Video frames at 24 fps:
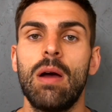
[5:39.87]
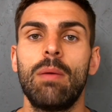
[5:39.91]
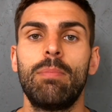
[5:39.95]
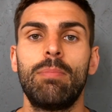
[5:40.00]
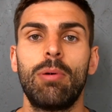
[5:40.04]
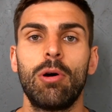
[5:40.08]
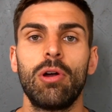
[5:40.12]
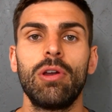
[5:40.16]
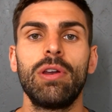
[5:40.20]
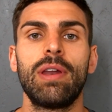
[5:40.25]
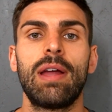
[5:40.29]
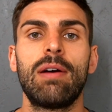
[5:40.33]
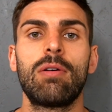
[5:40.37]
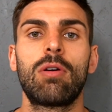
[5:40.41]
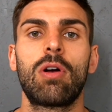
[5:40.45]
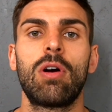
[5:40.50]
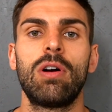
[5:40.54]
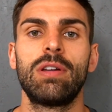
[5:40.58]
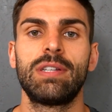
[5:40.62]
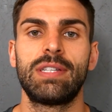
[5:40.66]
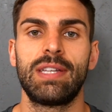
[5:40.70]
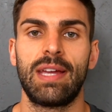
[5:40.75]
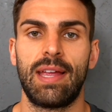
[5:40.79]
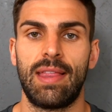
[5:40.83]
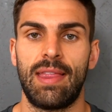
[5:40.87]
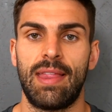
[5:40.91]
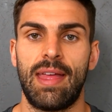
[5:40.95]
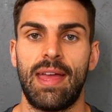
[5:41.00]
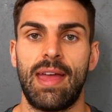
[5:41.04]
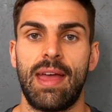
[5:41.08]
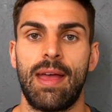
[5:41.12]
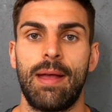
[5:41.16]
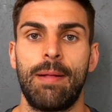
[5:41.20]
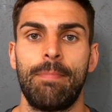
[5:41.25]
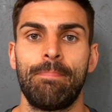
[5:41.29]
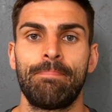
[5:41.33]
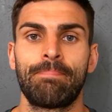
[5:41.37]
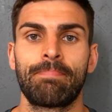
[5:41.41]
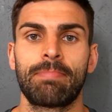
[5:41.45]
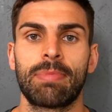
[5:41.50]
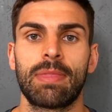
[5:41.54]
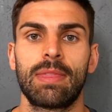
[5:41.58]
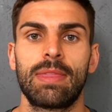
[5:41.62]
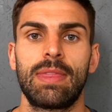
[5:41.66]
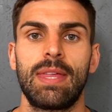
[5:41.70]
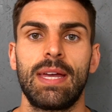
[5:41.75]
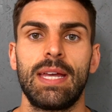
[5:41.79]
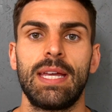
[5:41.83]
Putting out content there
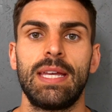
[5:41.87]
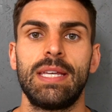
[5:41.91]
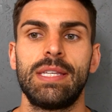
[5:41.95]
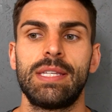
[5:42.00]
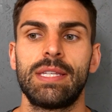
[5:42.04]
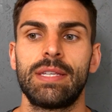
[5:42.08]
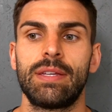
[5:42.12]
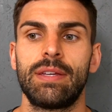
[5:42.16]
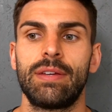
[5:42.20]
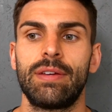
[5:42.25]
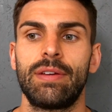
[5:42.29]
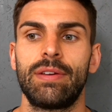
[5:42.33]
that is